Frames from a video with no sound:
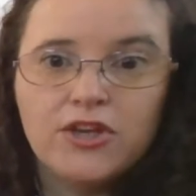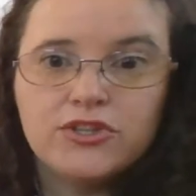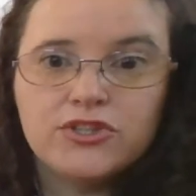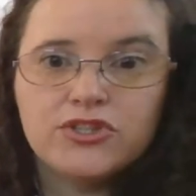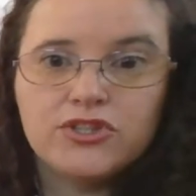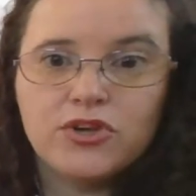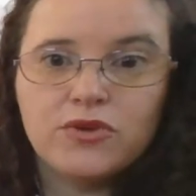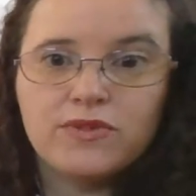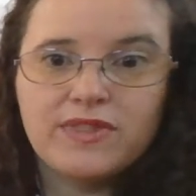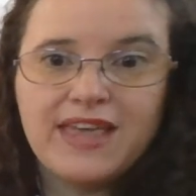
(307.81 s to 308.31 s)

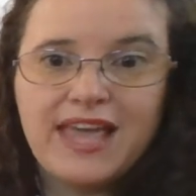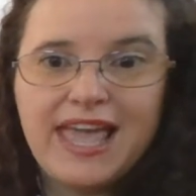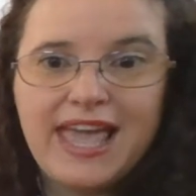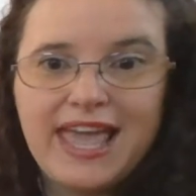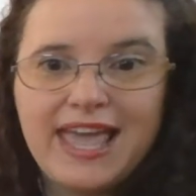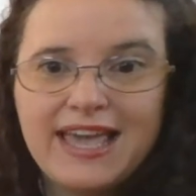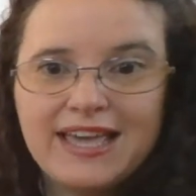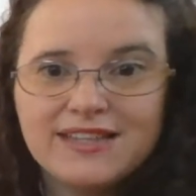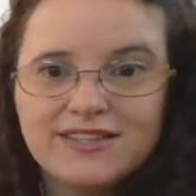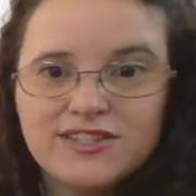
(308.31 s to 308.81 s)
So
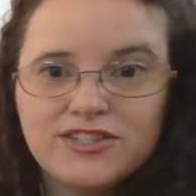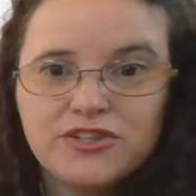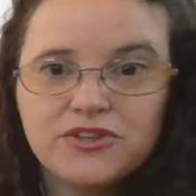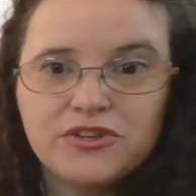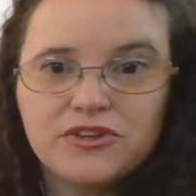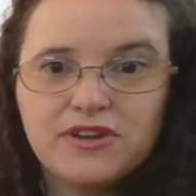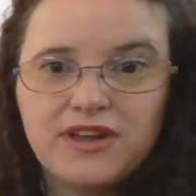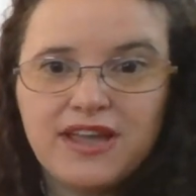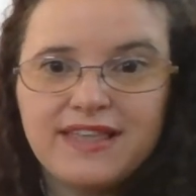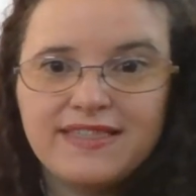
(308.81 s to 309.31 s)
the
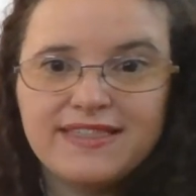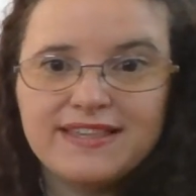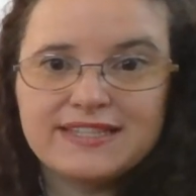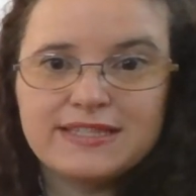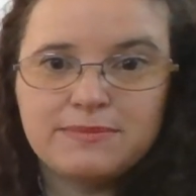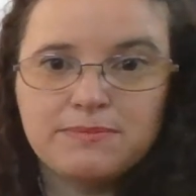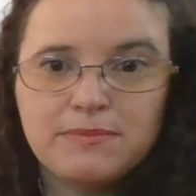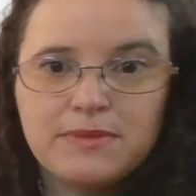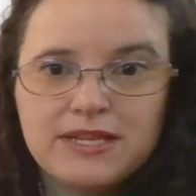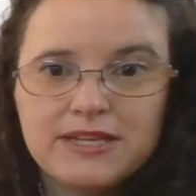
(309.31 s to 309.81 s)
answer and
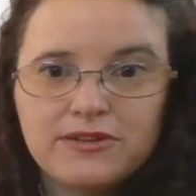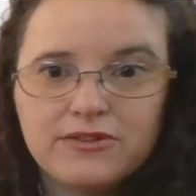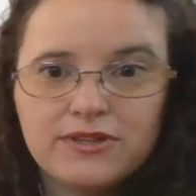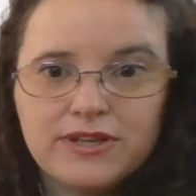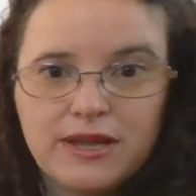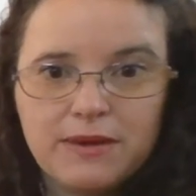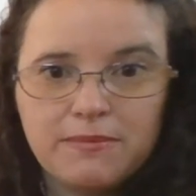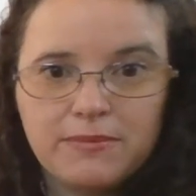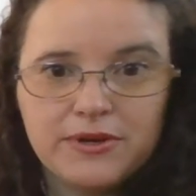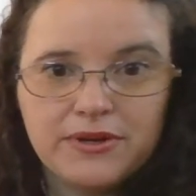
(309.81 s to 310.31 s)
this middle
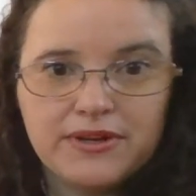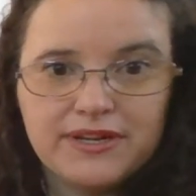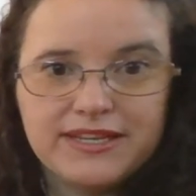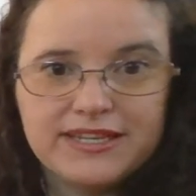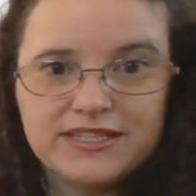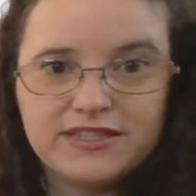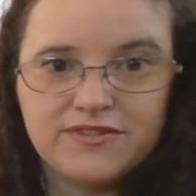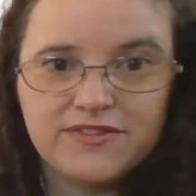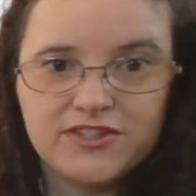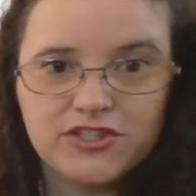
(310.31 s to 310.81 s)
number in
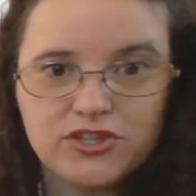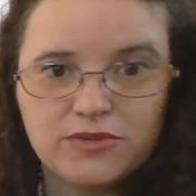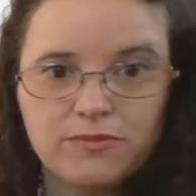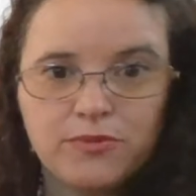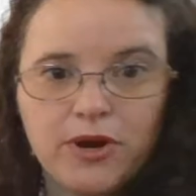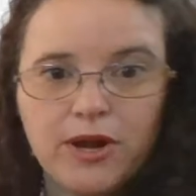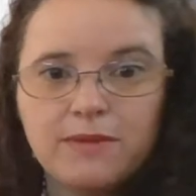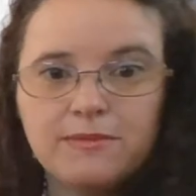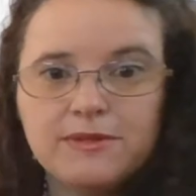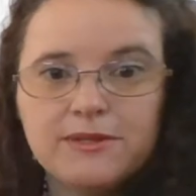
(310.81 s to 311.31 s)
a division
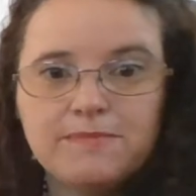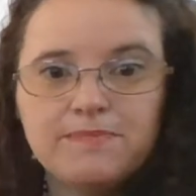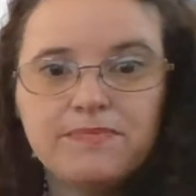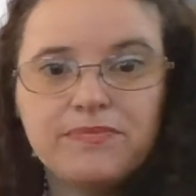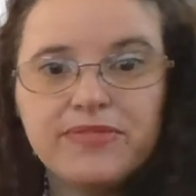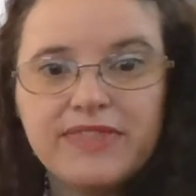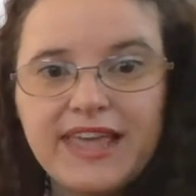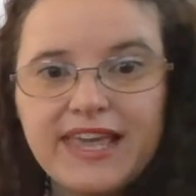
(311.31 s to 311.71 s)
problem,